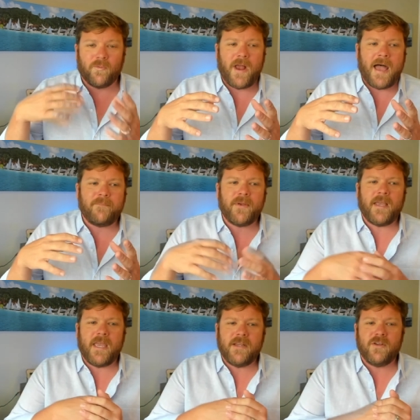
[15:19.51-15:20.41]
wrapping
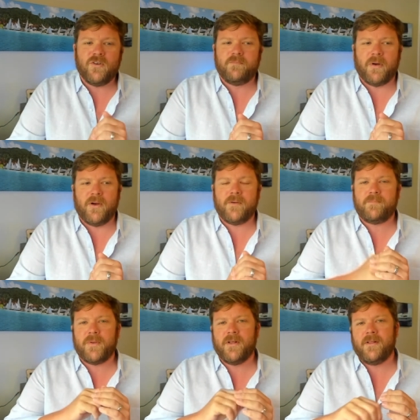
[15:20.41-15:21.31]
a new boat,
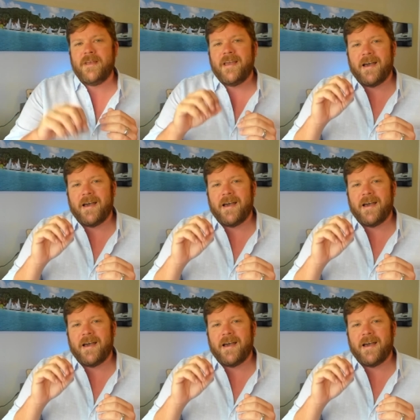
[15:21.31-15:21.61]
Bill,